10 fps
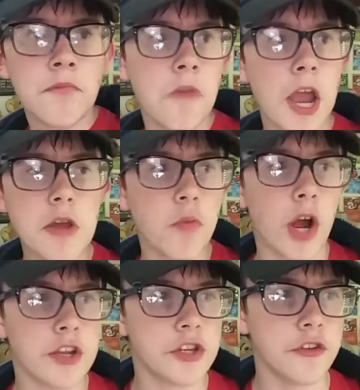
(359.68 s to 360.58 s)
I could
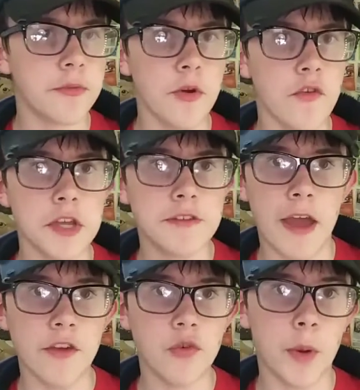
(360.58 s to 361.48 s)
watch this movie
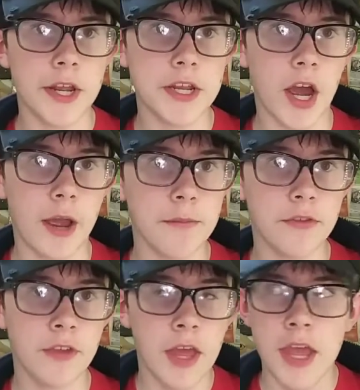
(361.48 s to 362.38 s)
10, 20
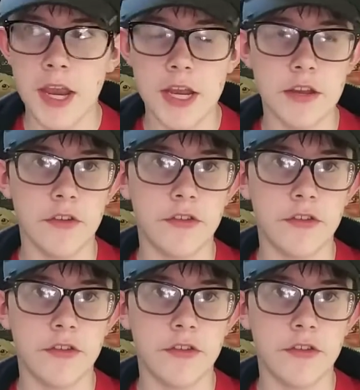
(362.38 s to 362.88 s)
times. It is